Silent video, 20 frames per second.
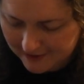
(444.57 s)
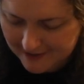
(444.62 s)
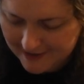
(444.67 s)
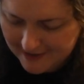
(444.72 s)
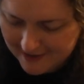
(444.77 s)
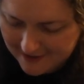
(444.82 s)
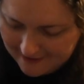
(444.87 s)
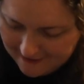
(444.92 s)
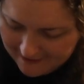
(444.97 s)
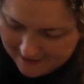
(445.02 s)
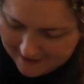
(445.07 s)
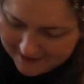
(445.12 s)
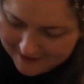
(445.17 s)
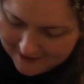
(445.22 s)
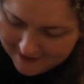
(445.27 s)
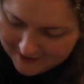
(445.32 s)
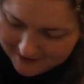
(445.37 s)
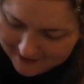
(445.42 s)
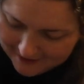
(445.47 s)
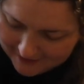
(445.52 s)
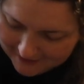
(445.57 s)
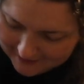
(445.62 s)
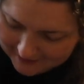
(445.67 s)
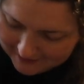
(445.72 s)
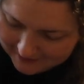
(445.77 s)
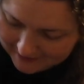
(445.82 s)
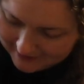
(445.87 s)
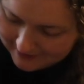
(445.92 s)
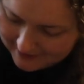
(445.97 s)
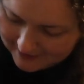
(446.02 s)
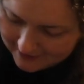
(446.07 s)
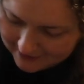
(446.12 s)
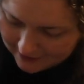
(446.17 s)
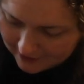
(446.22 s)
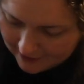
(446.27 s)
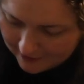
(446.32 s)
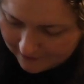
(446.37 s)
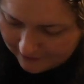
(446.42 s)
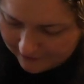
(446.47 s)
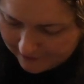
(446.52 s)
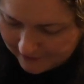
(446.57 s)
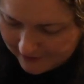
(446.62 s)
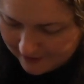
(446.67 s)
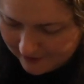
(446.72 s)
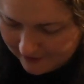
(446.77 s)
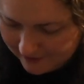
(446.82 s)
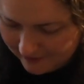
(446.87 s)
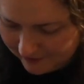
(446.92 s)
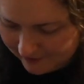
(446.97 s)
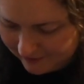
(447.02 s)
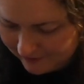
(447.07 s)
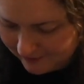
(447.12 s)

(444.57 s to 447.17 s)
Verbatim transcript: get this off of here.